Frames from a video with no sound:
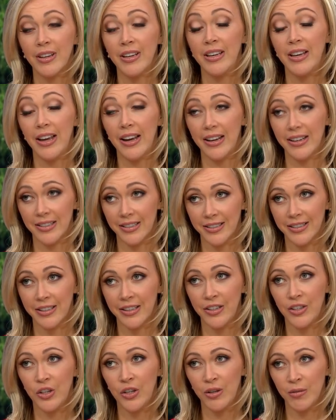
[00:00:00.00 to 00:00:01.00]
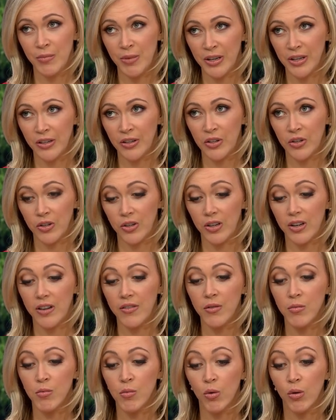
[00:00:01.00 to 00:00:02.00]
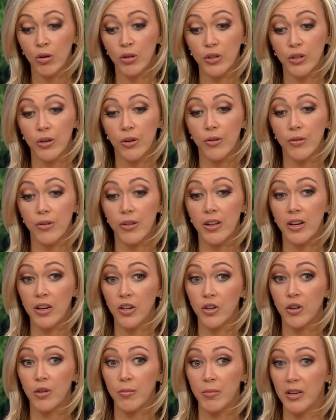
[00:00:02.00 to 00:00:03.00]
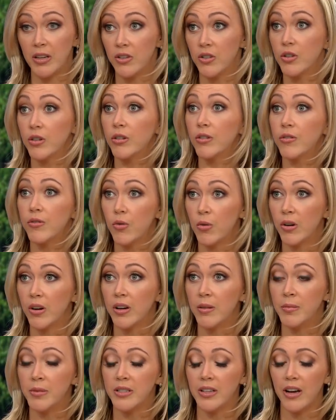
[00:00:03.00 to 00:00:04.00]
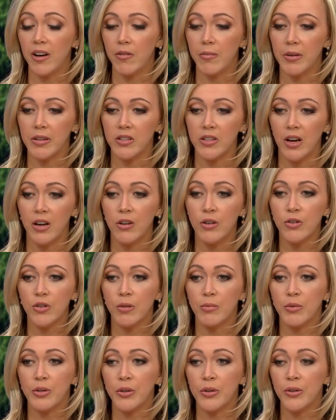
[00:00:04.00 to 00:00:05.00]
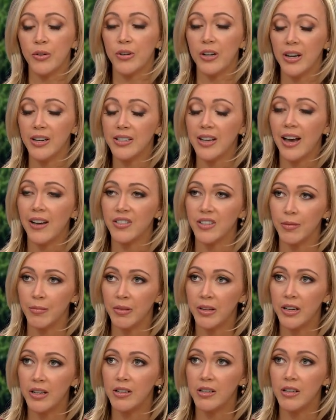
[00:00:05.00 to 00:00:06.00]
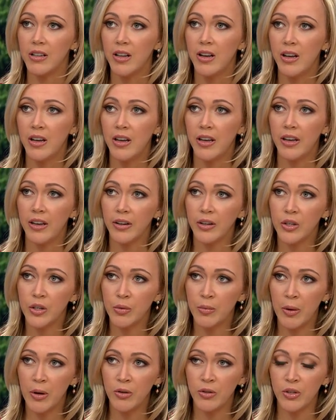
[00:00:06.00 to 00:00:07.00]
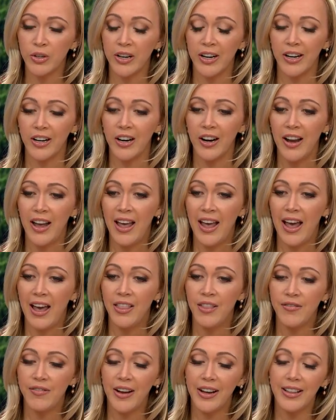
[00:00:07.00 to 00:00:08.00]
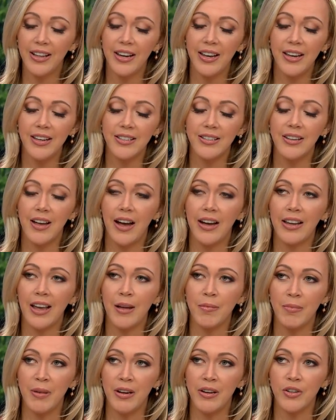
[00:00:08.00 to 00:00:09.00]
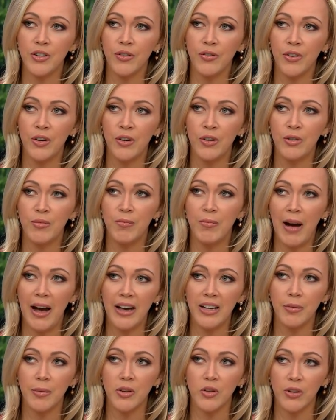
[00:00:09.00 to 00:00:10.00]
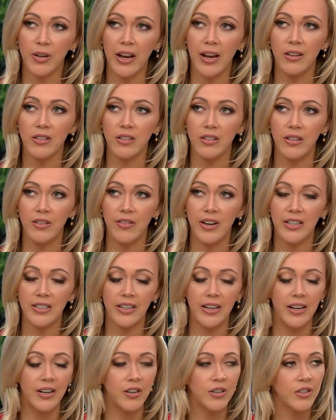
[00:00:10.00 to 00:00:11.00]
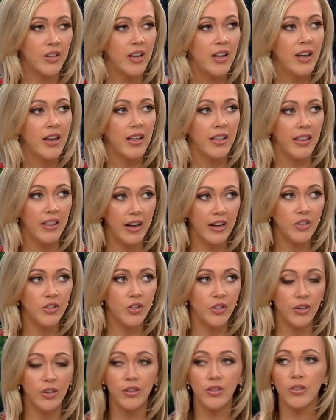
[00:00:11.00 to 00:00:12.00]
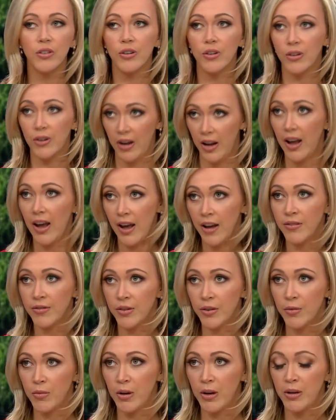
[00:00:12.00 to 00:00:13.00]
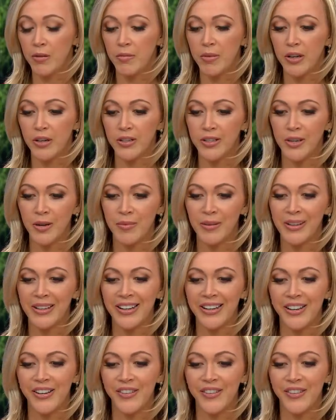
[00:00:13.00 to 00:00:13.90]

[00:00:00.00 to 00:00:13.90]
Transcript: Yes, he should be concerned, even more so than he should be concerned for himself, because Donald Trump Jr. does have some legal exposure here. And the fact that he has not yet been interviewed by special counsel investigators, that should concern everyone, because typically in